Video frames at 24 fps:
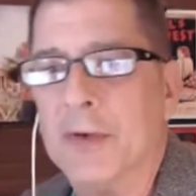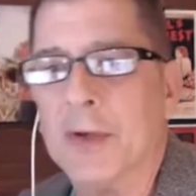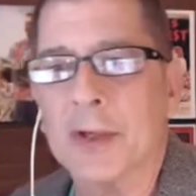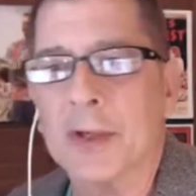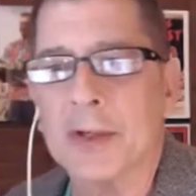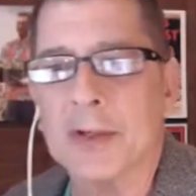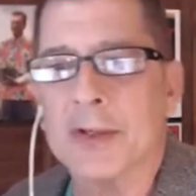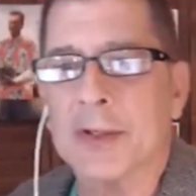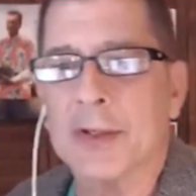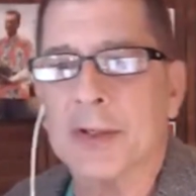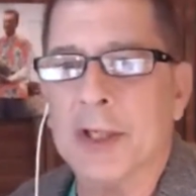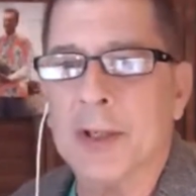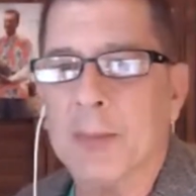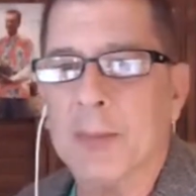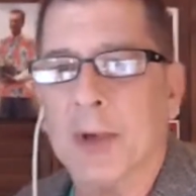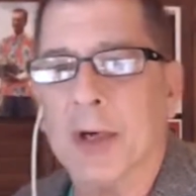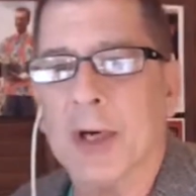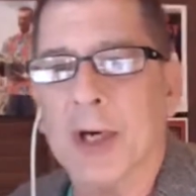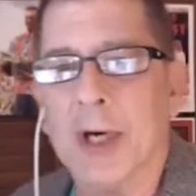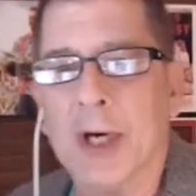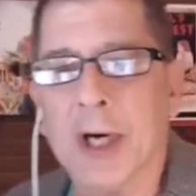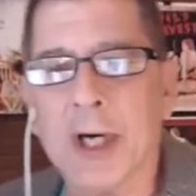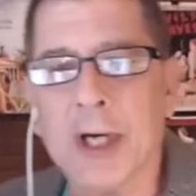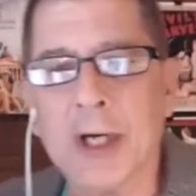you can see
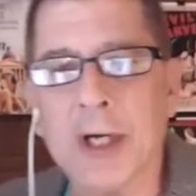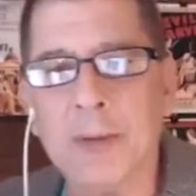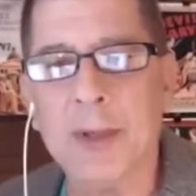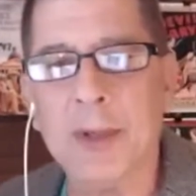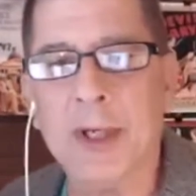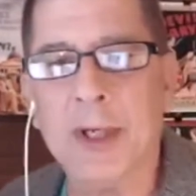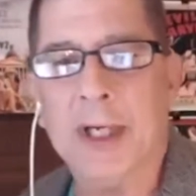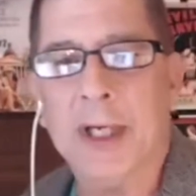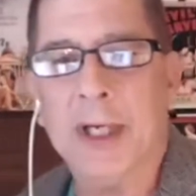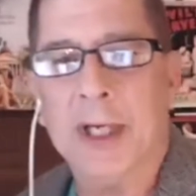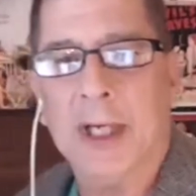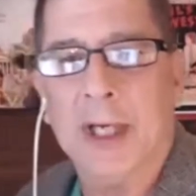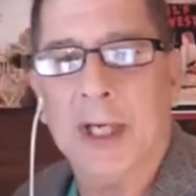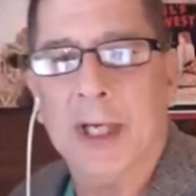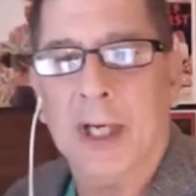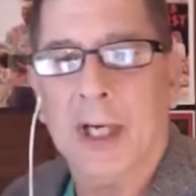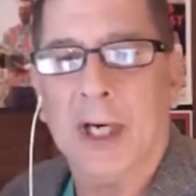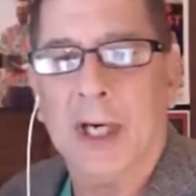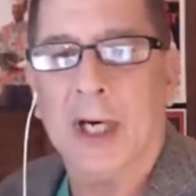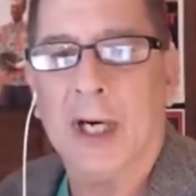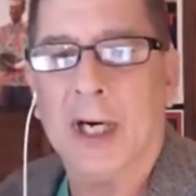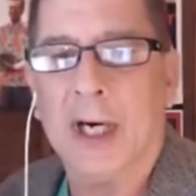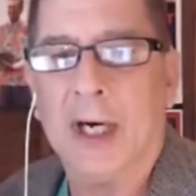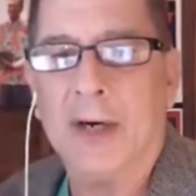behind me.
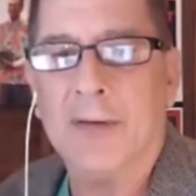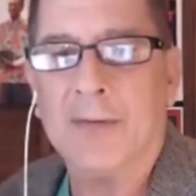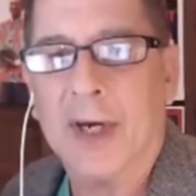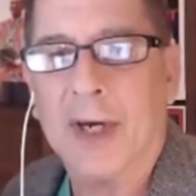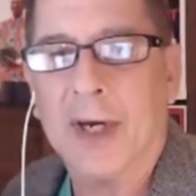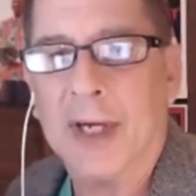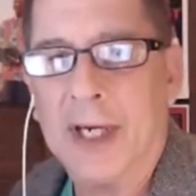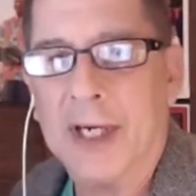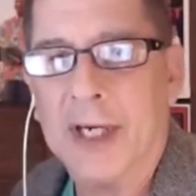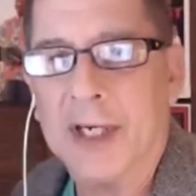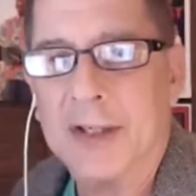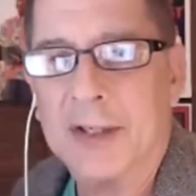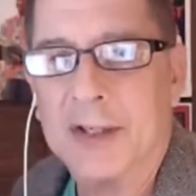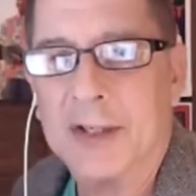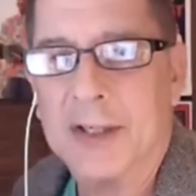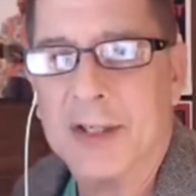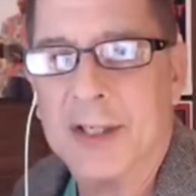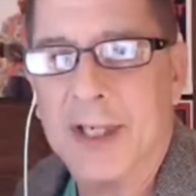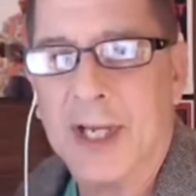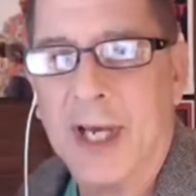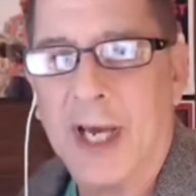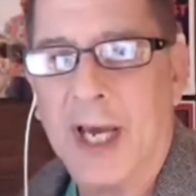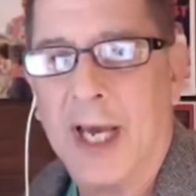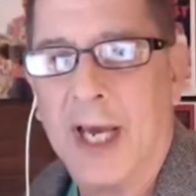I've got a
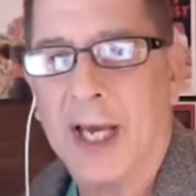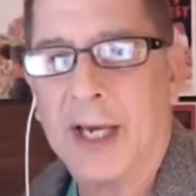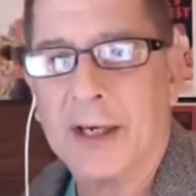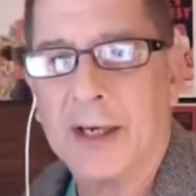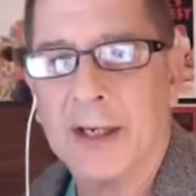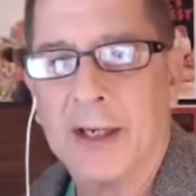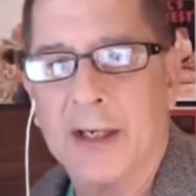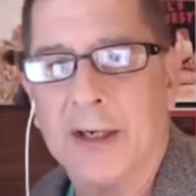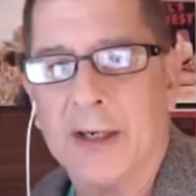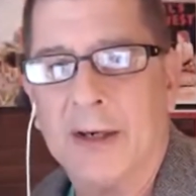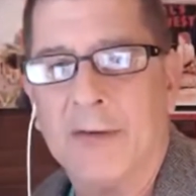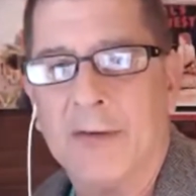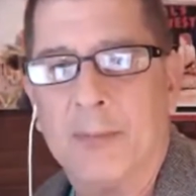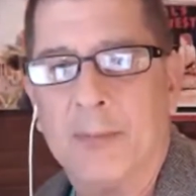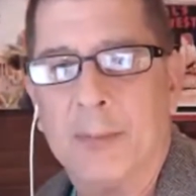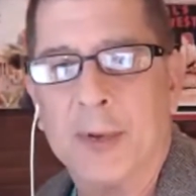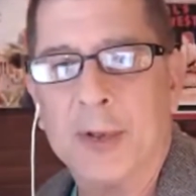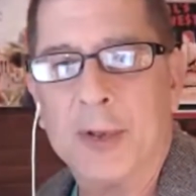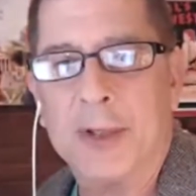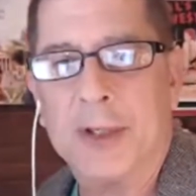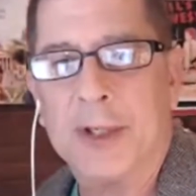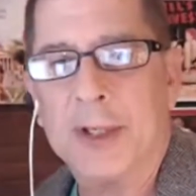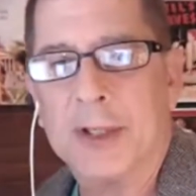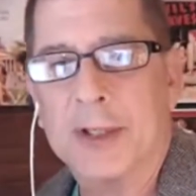stack of
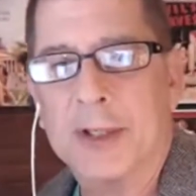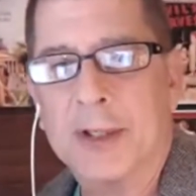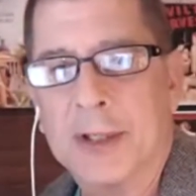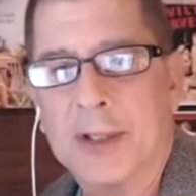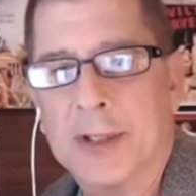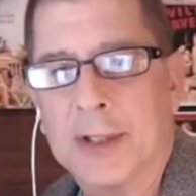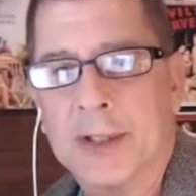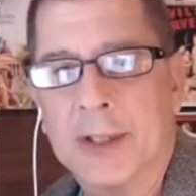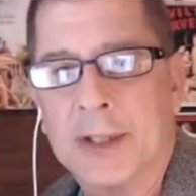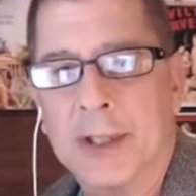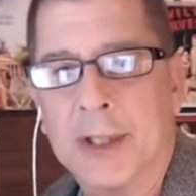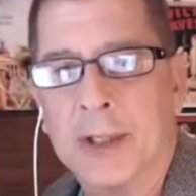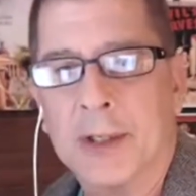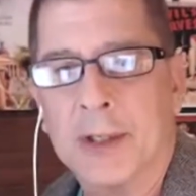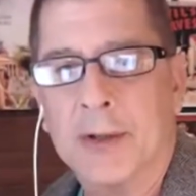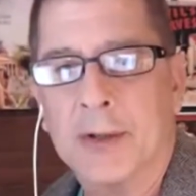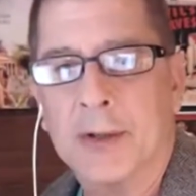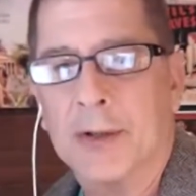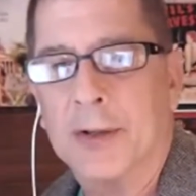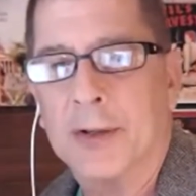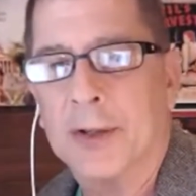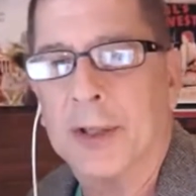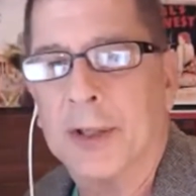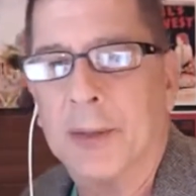petitions and
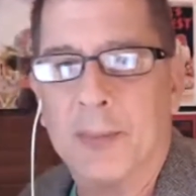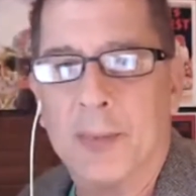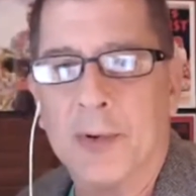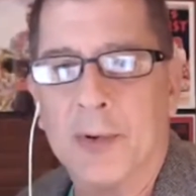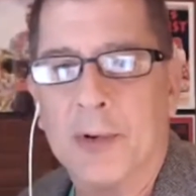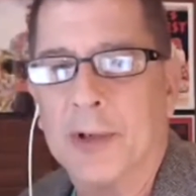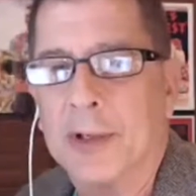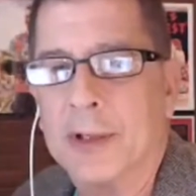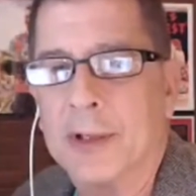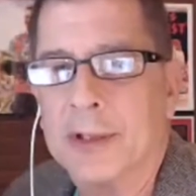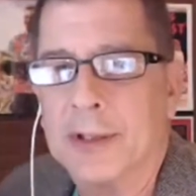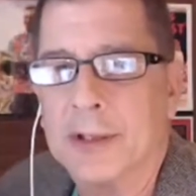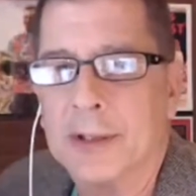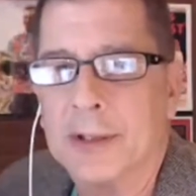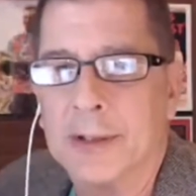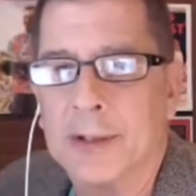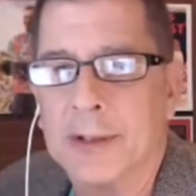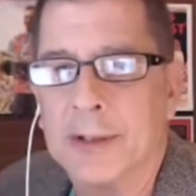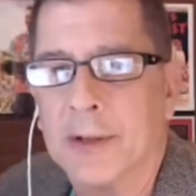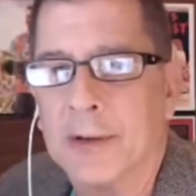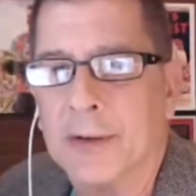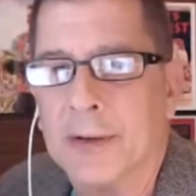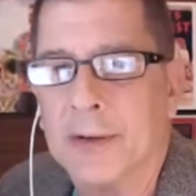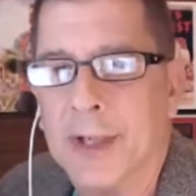clipboards
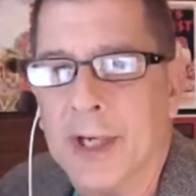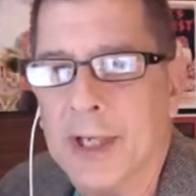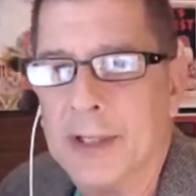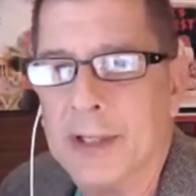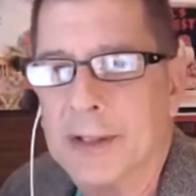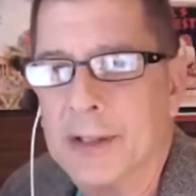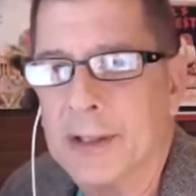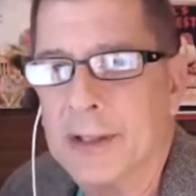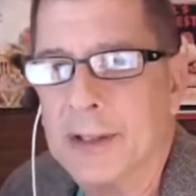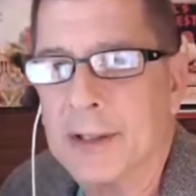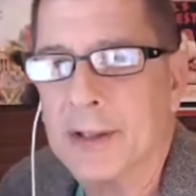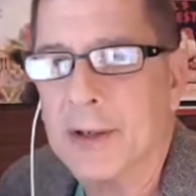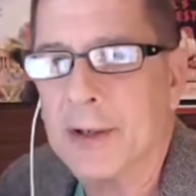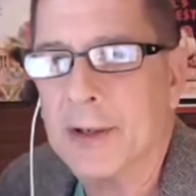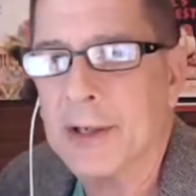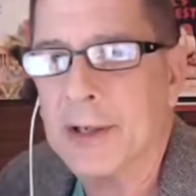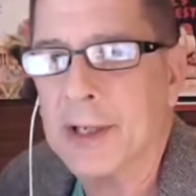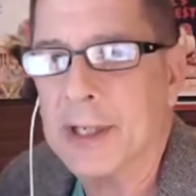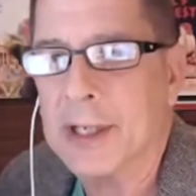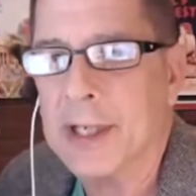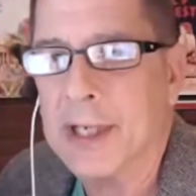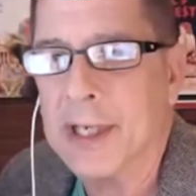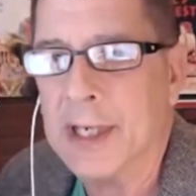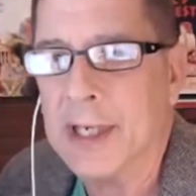and donation
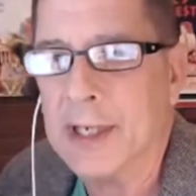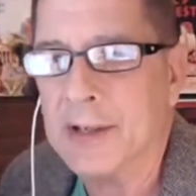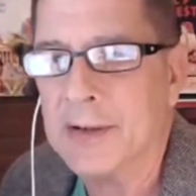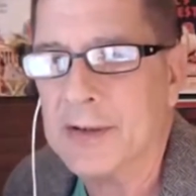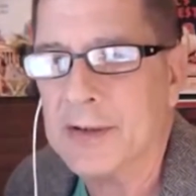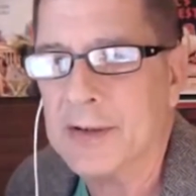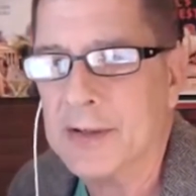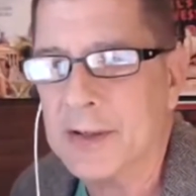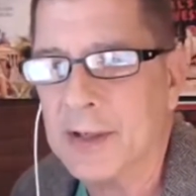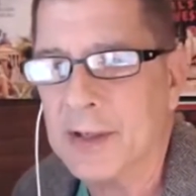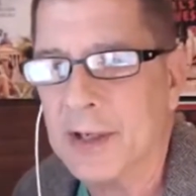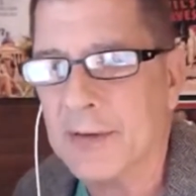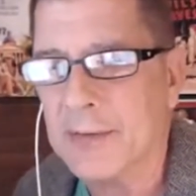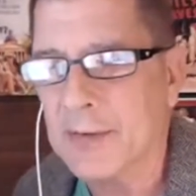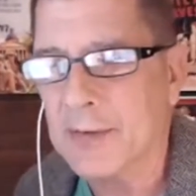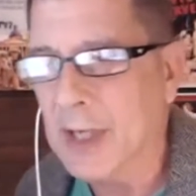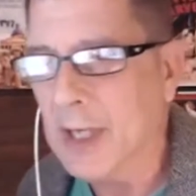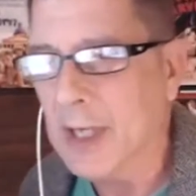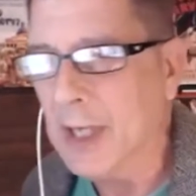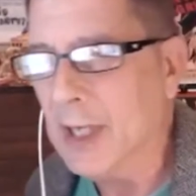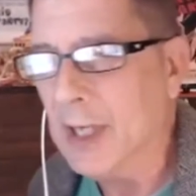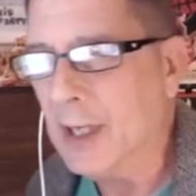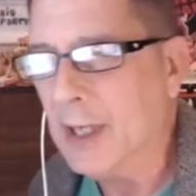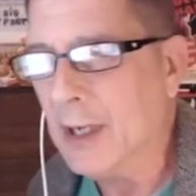can stuff,
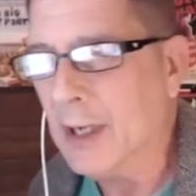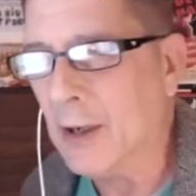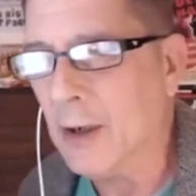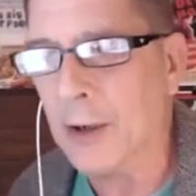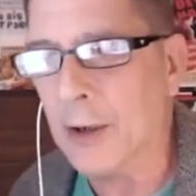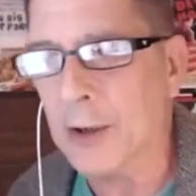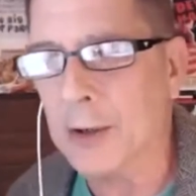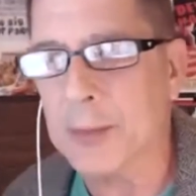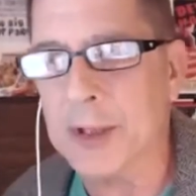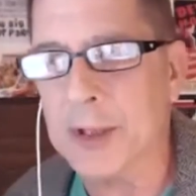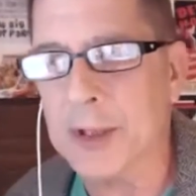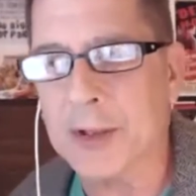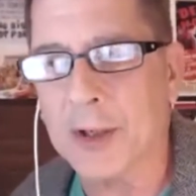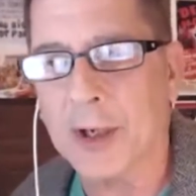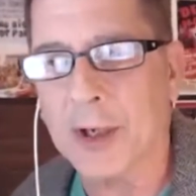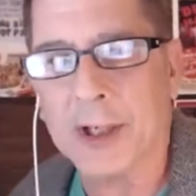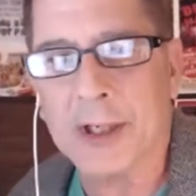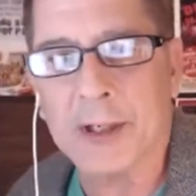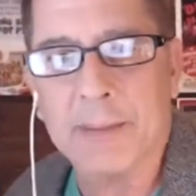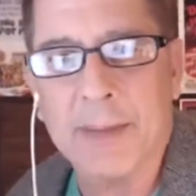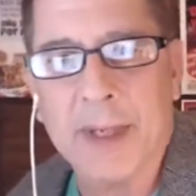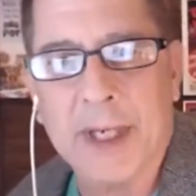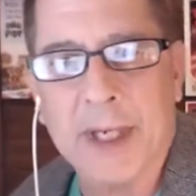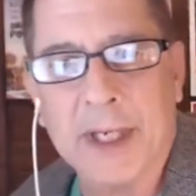all to be
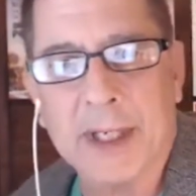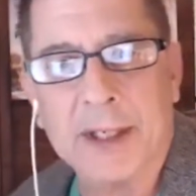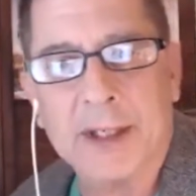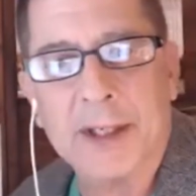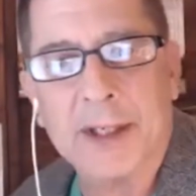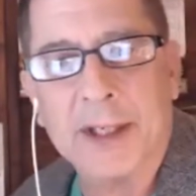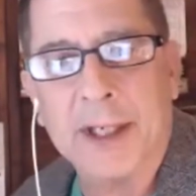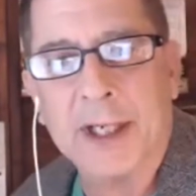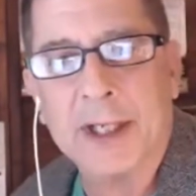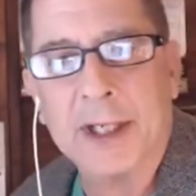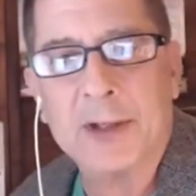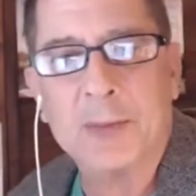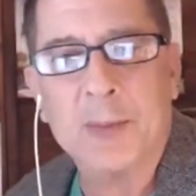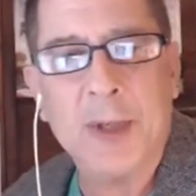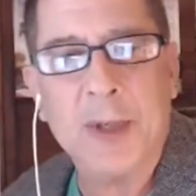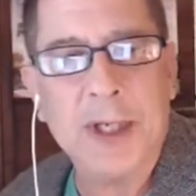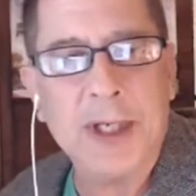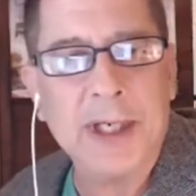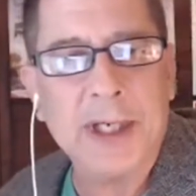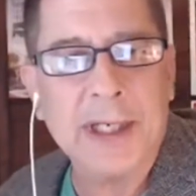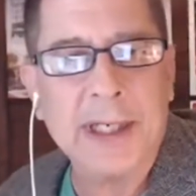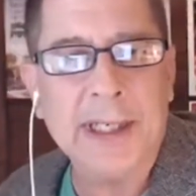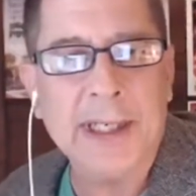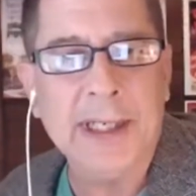talked about at the next
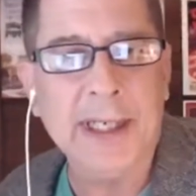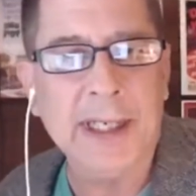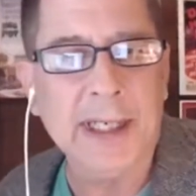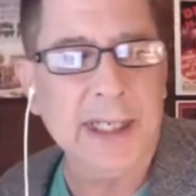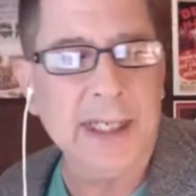meeting.